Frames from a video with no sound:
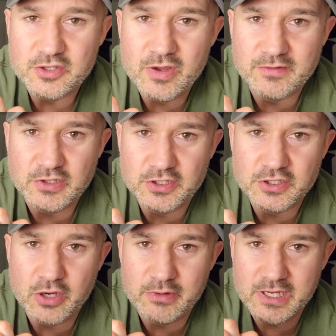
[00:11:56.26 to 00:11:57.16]
you have
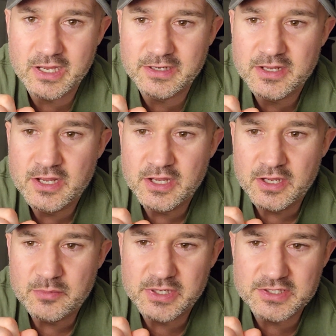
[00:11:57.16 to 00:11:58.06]
good going on,
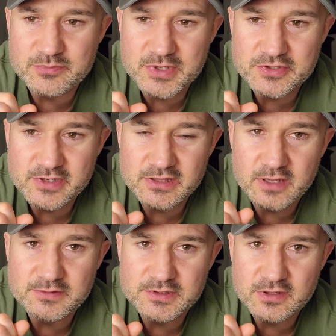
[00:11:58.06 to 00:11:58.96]
because misery
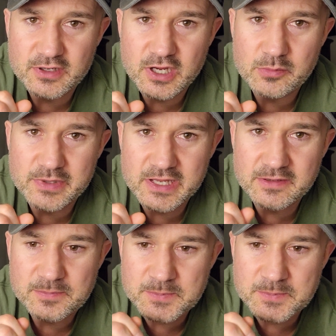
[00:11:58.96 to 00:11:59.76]
loves company.